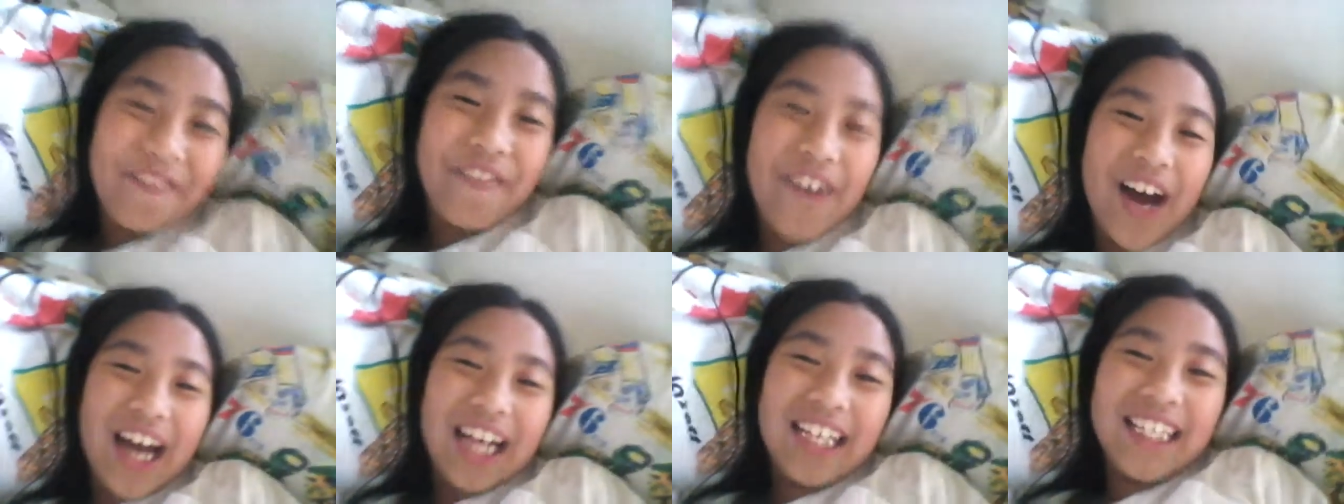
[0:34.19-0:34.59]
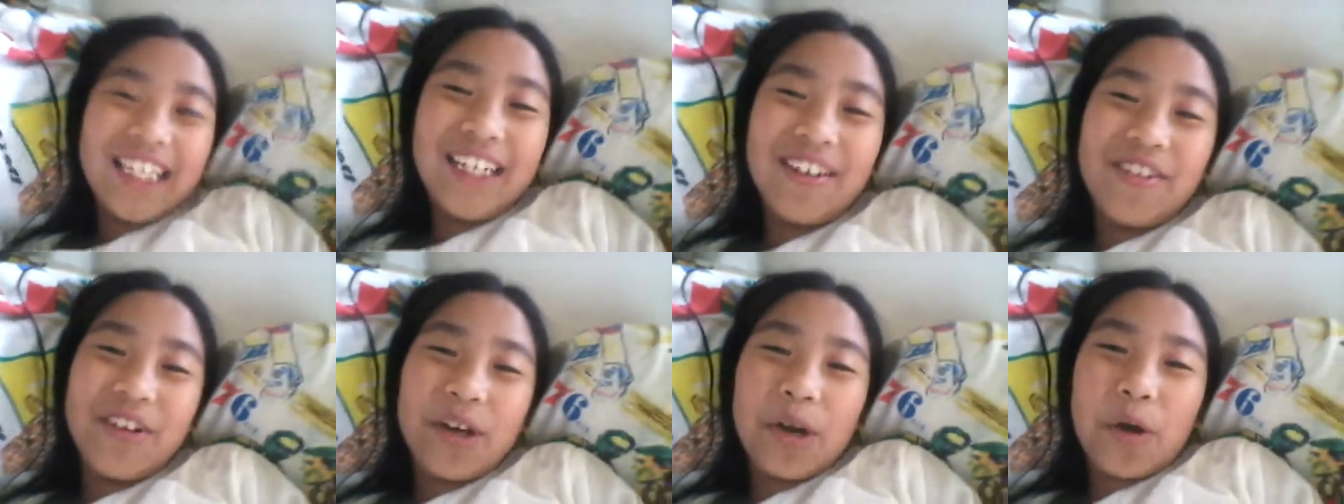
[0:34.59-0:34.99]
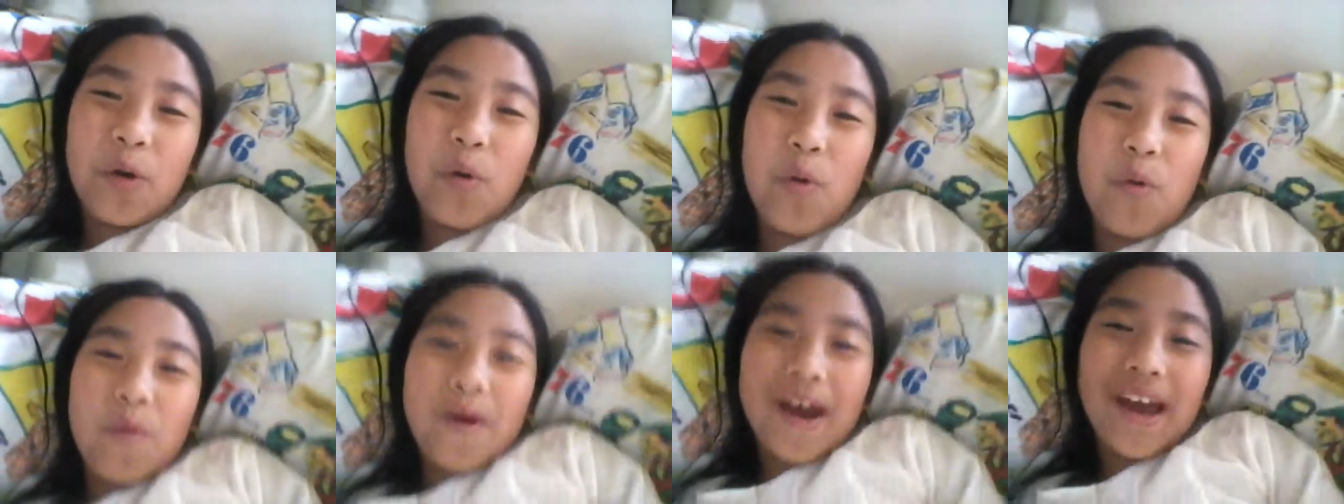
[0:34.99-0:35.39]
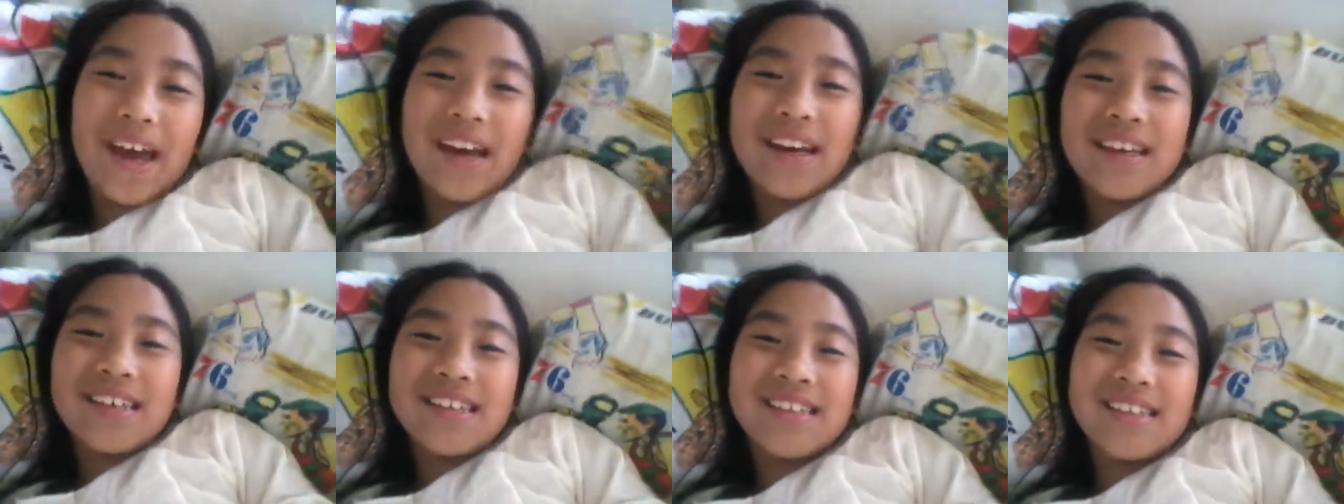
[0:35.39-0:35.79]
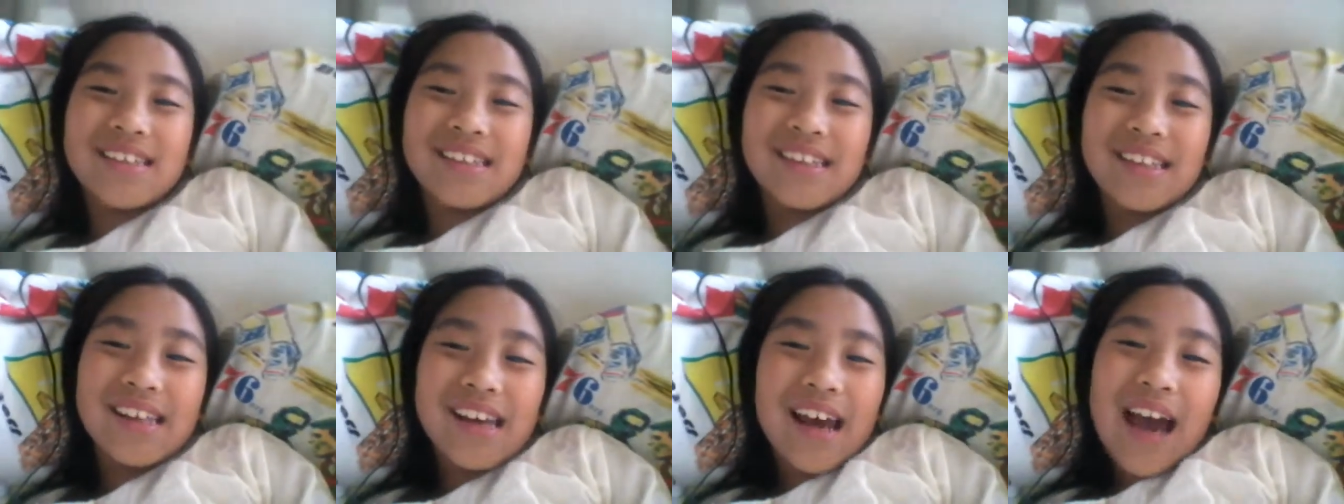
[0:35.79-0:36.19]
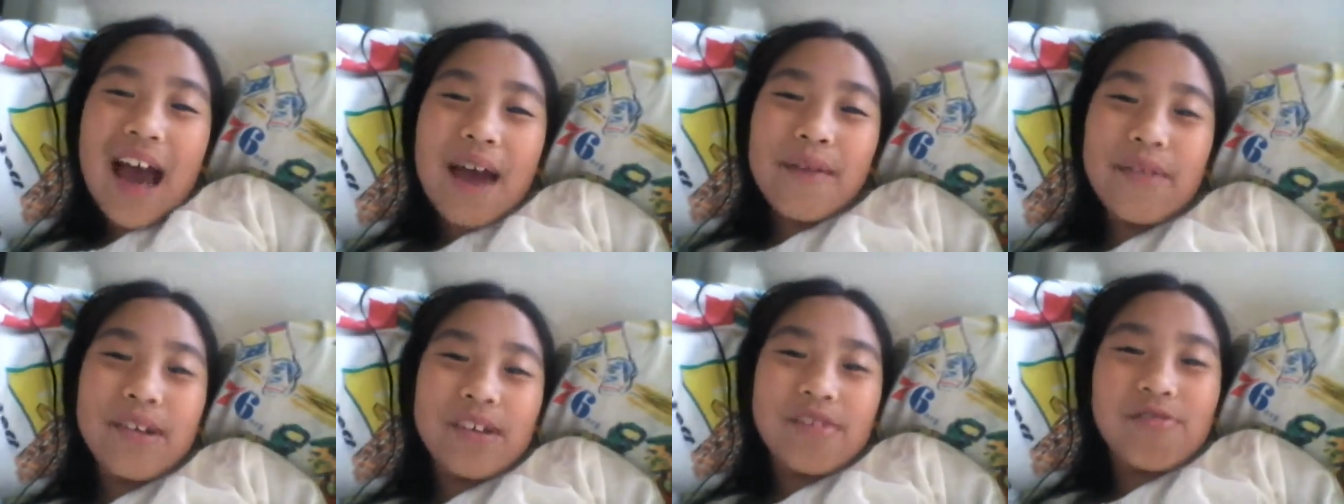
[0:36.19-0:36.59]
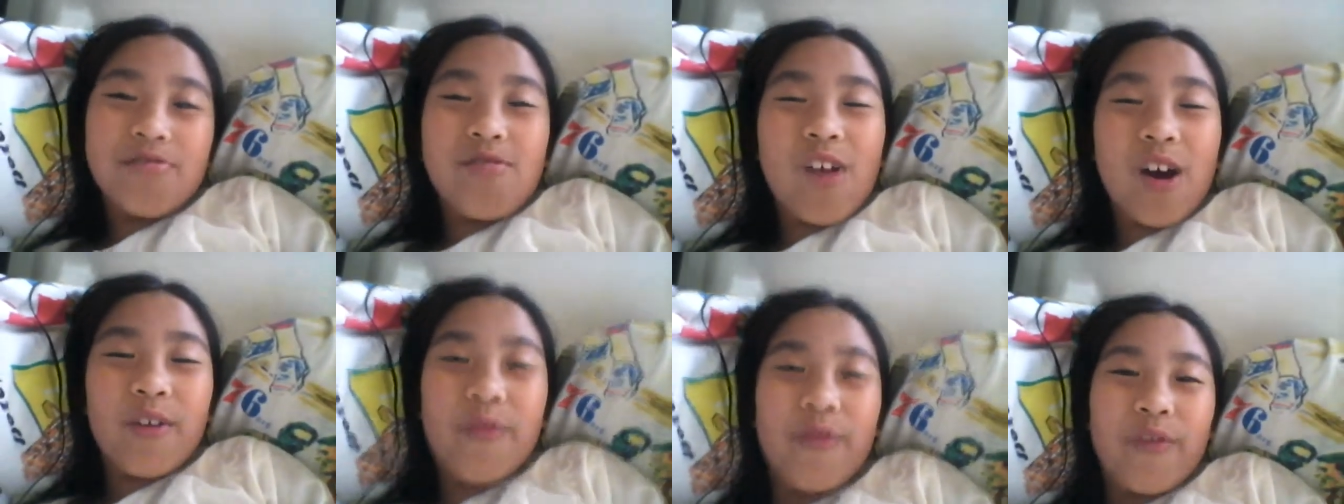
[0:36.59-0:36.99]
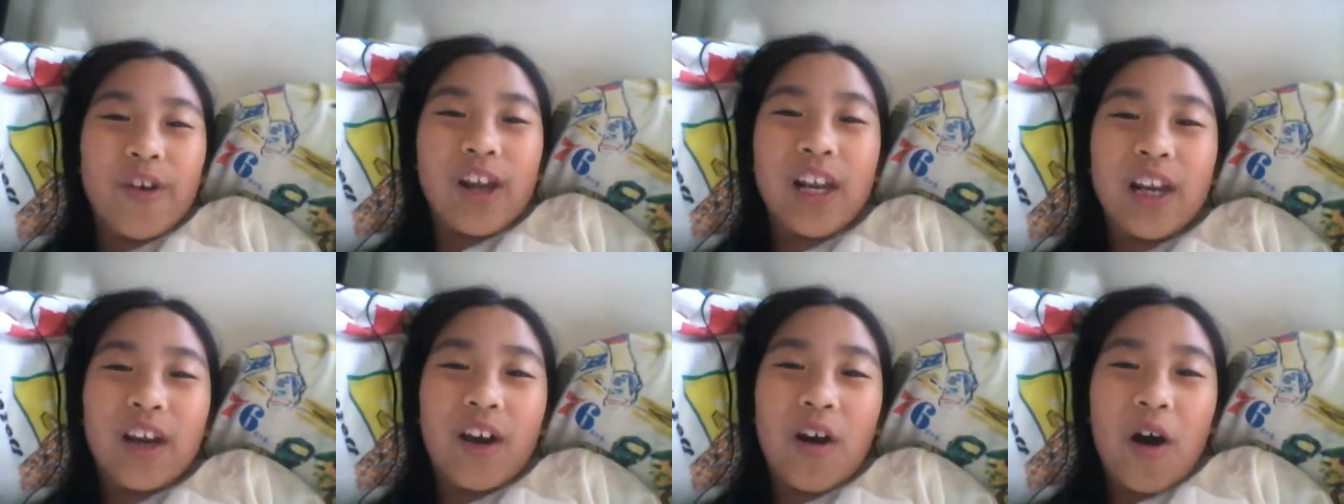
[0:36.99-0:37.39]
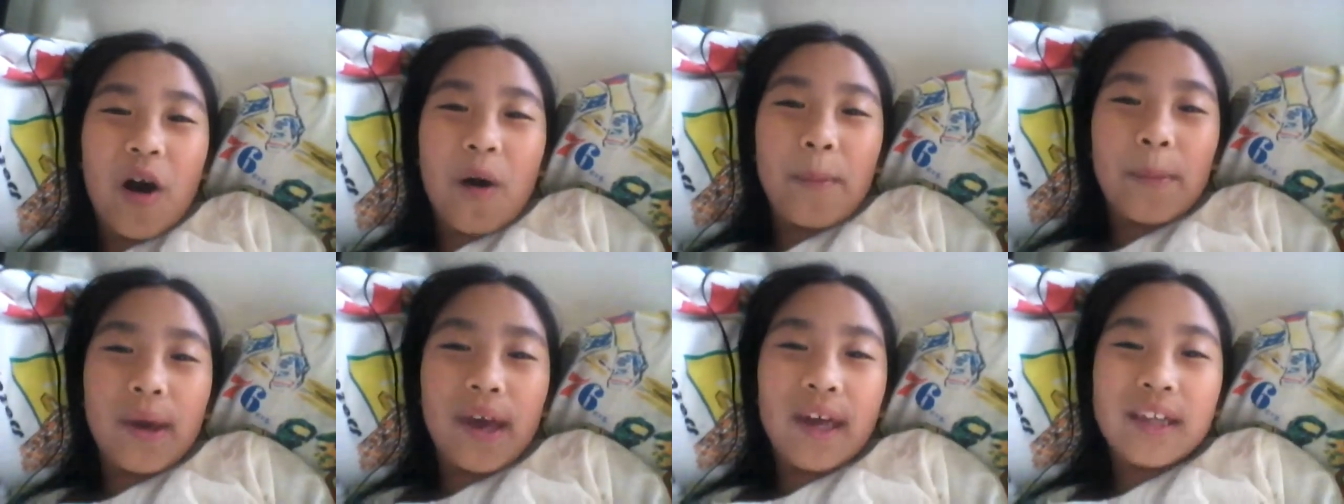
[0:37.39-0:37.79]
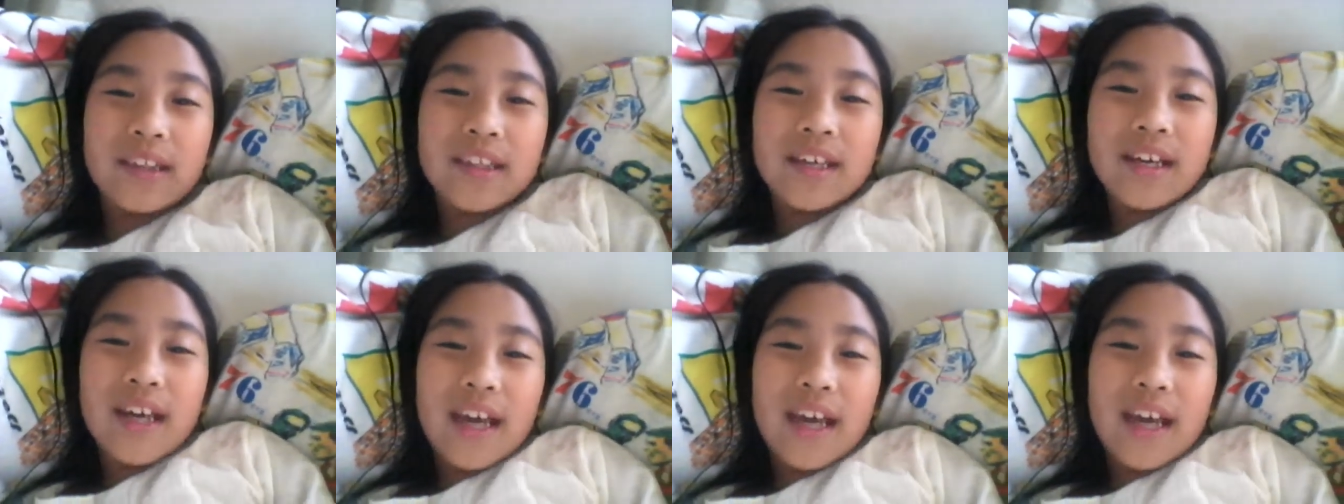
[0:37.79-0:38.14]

funny request. I mean, one funny comment.